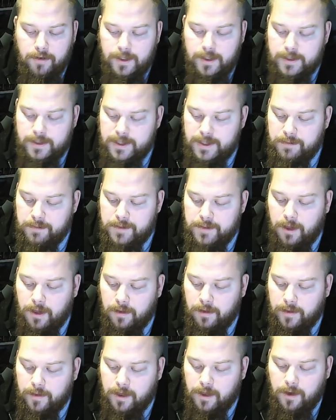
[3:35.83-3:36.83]
It seems like
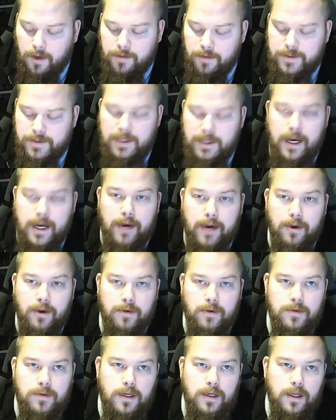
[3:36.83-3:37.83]
the kind of scenario